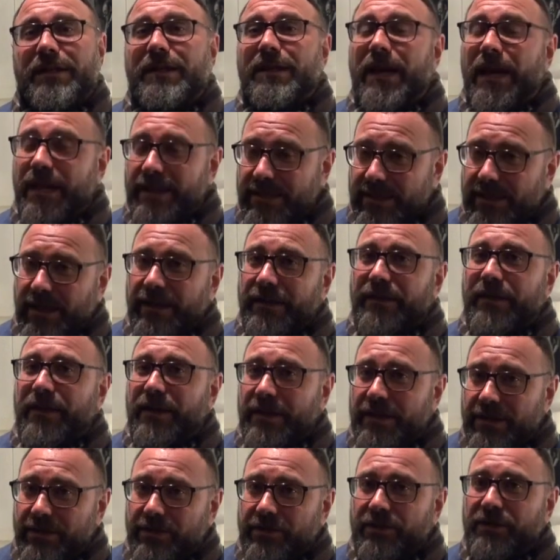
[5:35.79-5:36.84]
Yes, I
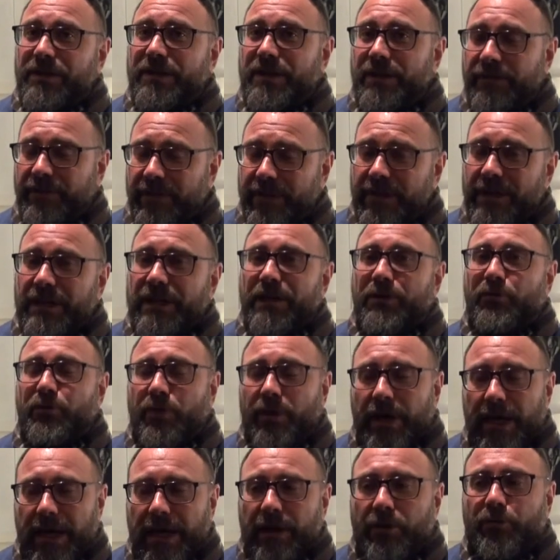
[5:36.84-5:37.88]
think it's definitely
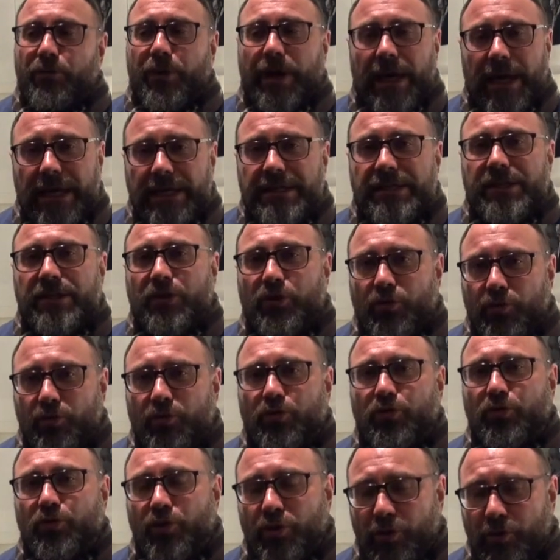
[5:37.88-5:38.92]
related to
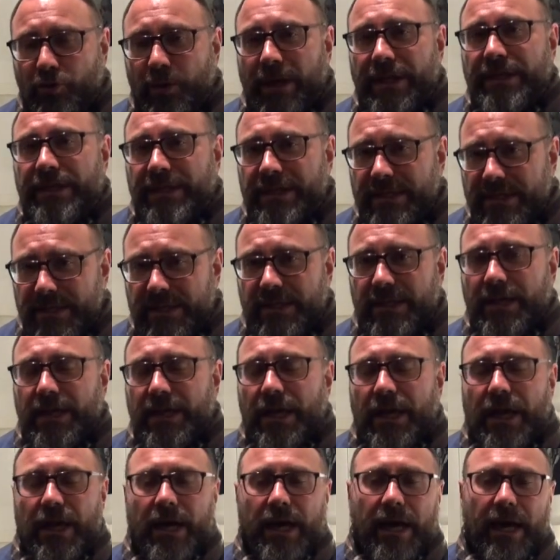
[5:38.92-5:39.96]
the granites.
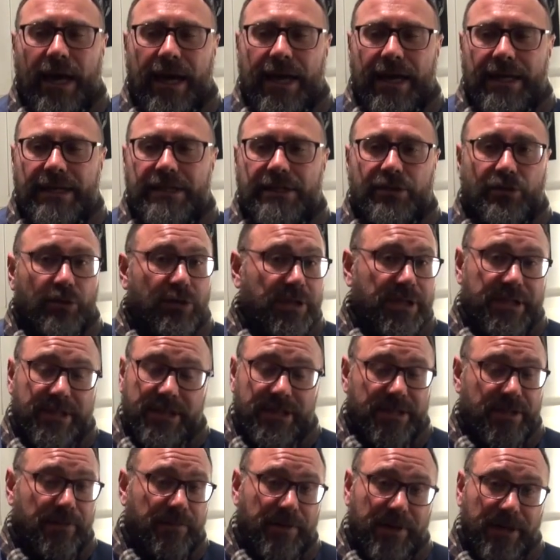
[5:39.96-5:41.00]
And so this
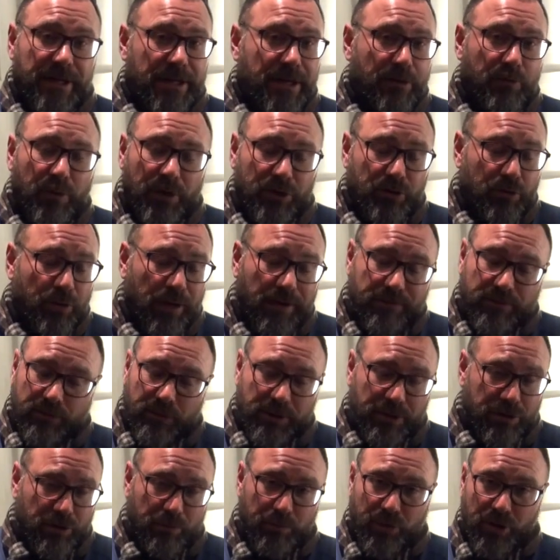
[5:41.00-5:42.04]
is definitely what you have. So
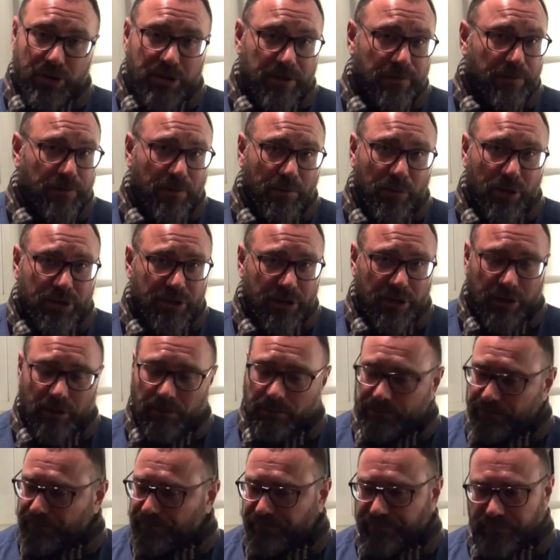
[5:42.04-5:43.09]
it's a beautiful
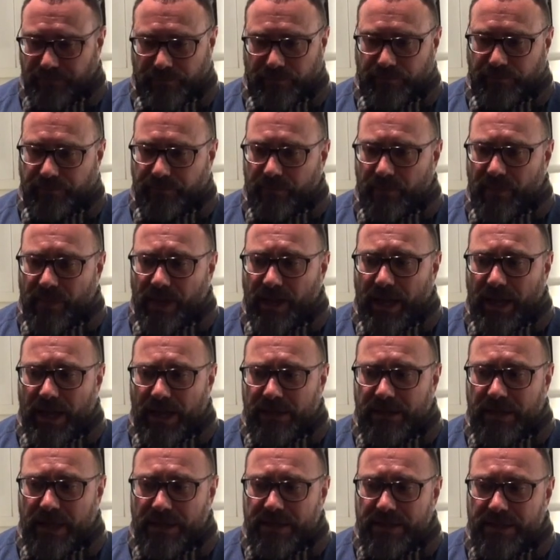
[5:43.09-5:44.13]
bottle
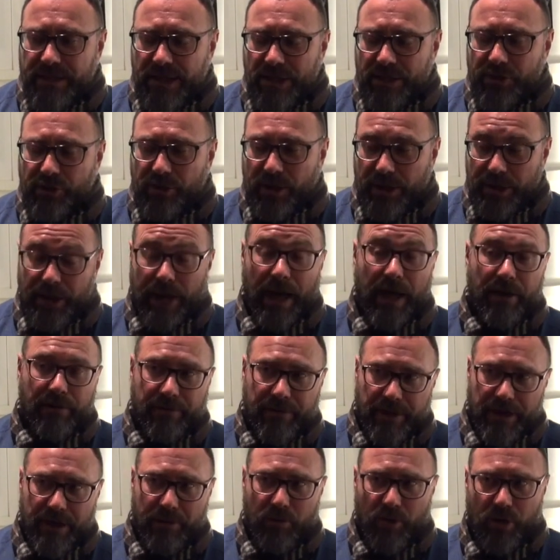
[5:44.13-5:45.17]
that is actually
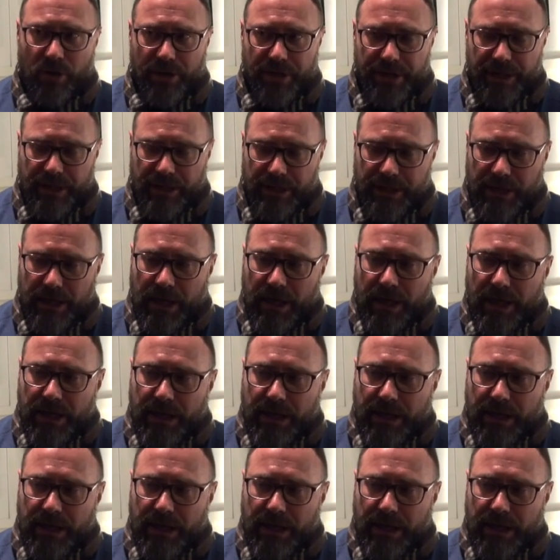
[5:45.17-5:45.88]
available in